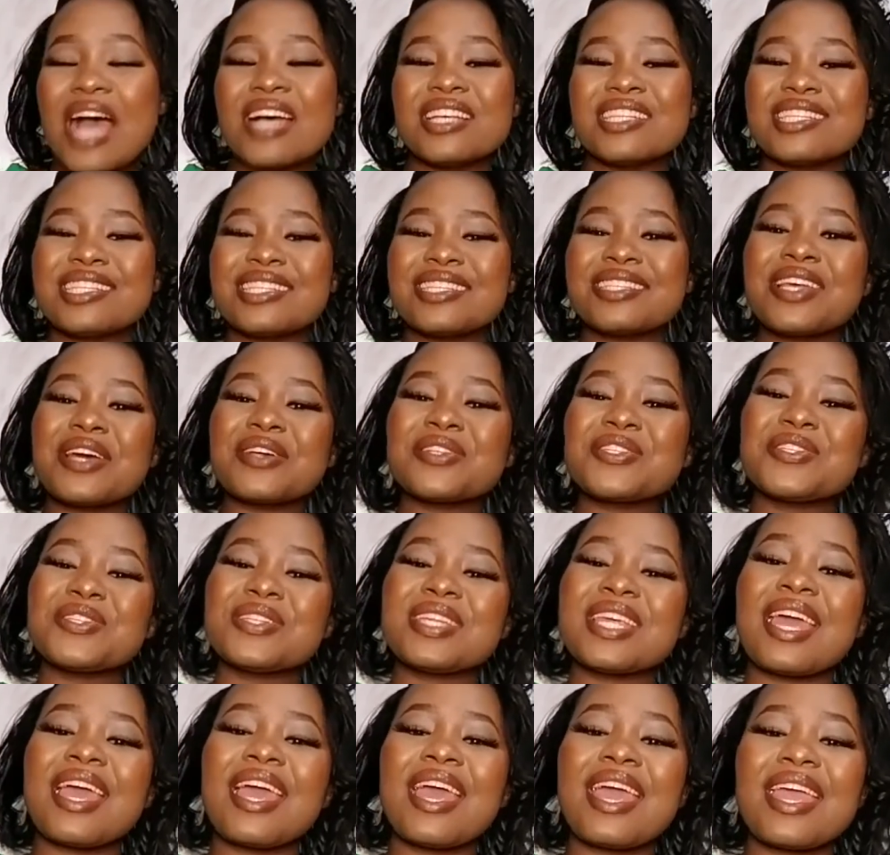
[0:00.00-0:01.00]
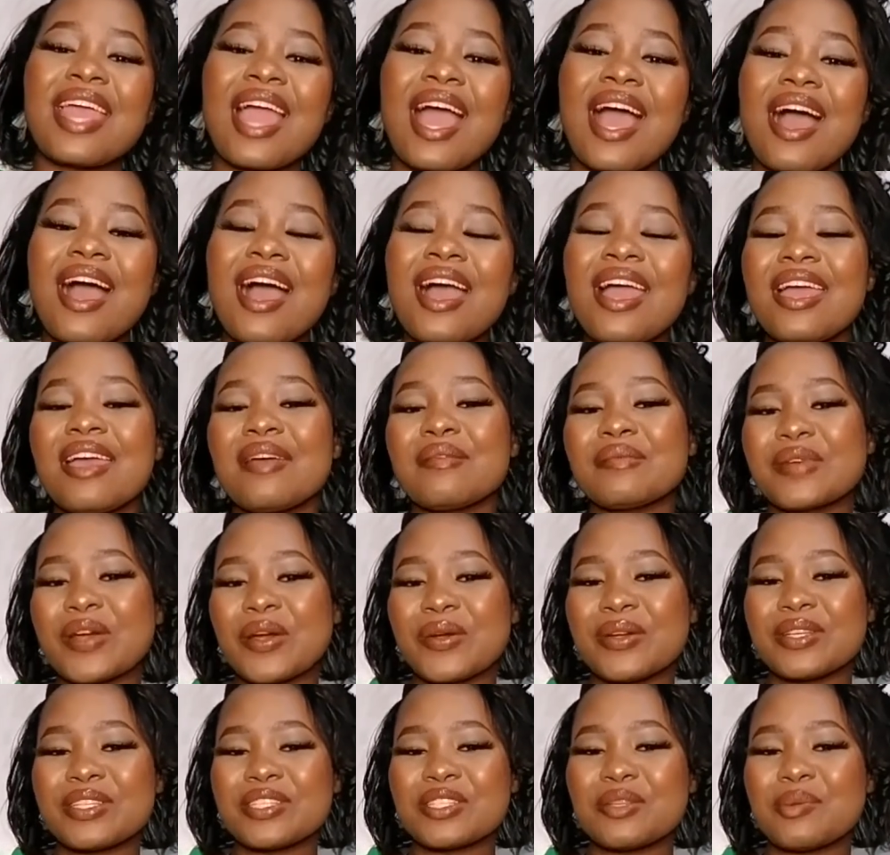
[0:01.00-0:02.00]
So today I am
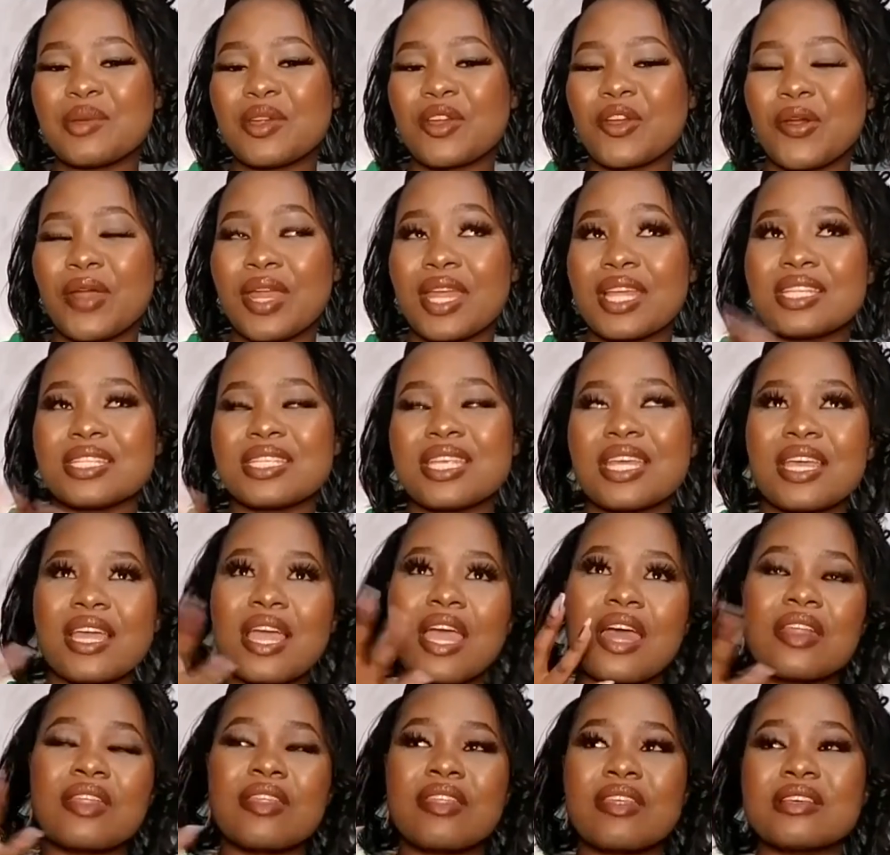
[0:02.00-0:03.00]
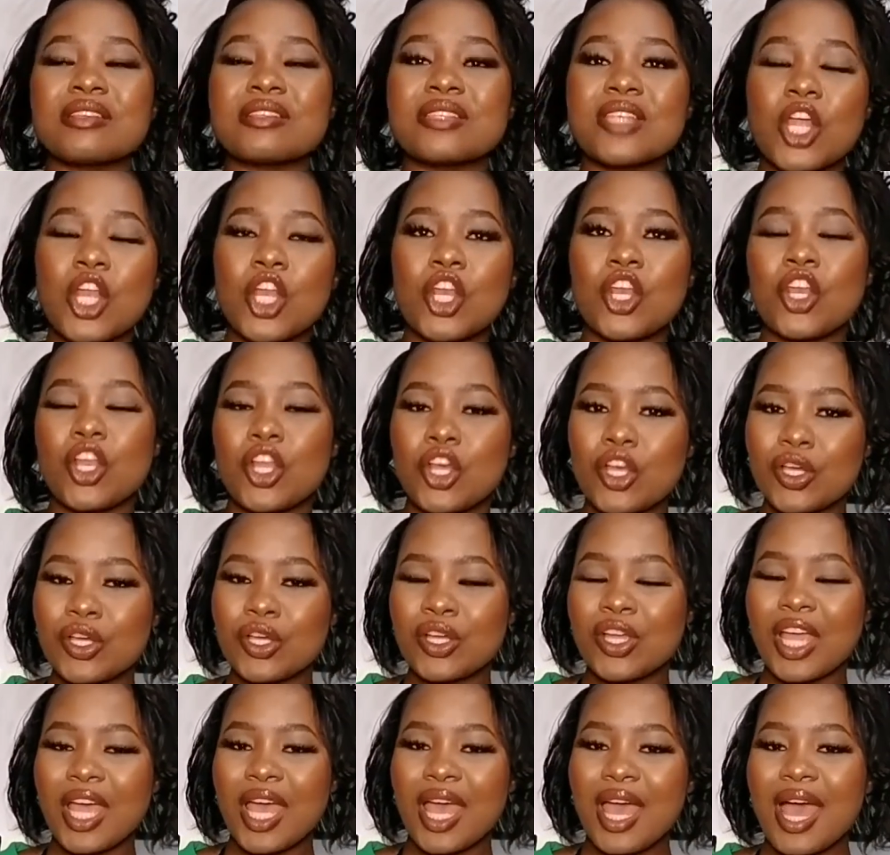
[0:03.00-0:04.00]
going to be creating this
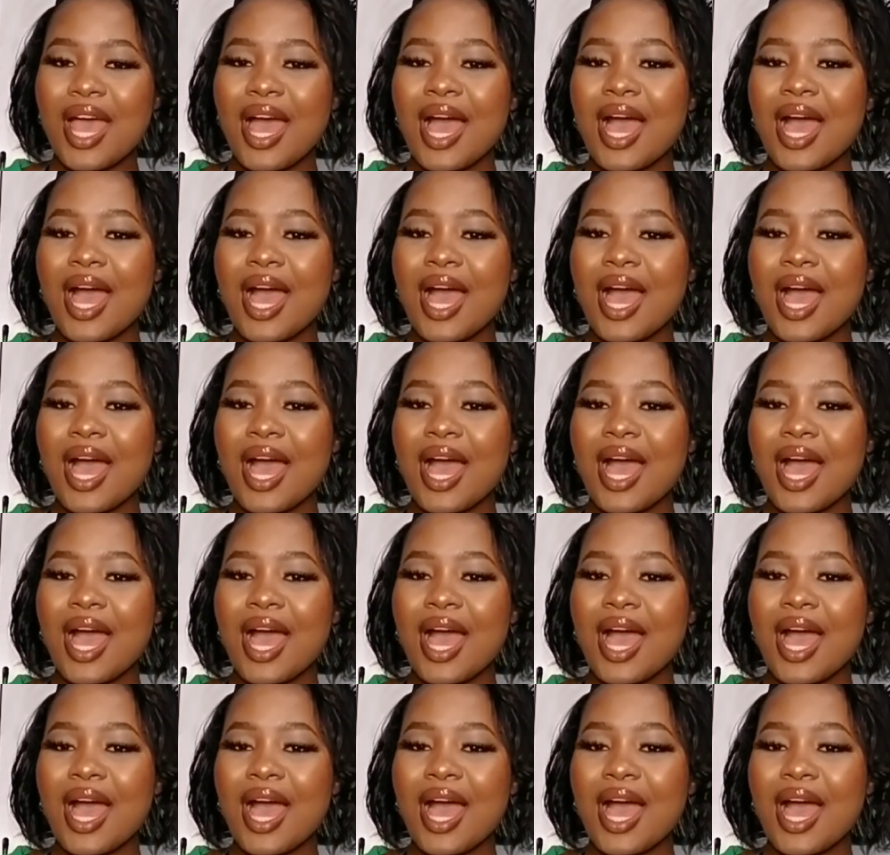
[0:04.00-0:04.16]
look.